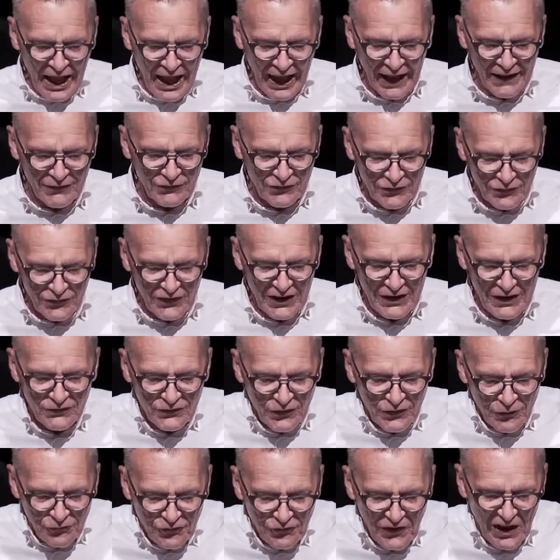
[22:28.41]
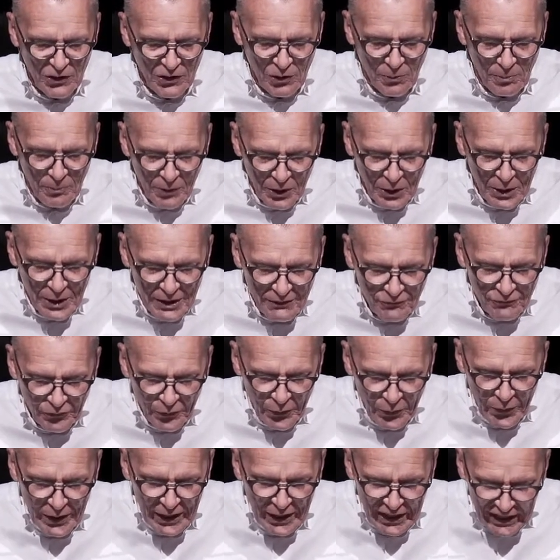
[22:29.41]
and sees a fellow
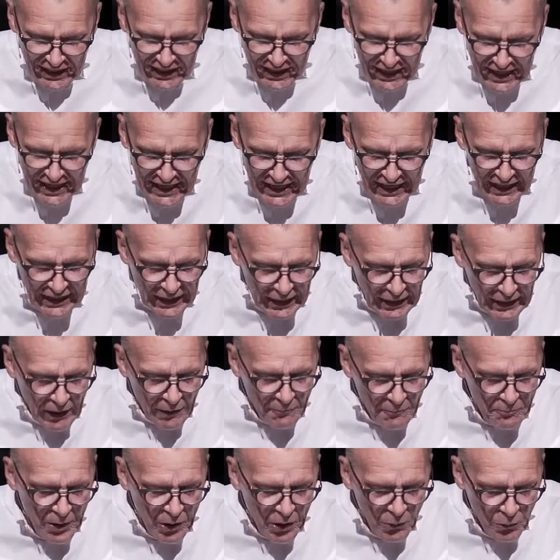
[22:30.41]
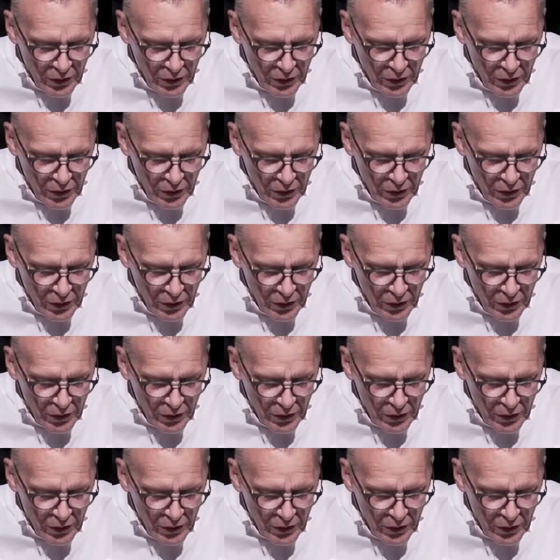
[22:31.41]
believer in need but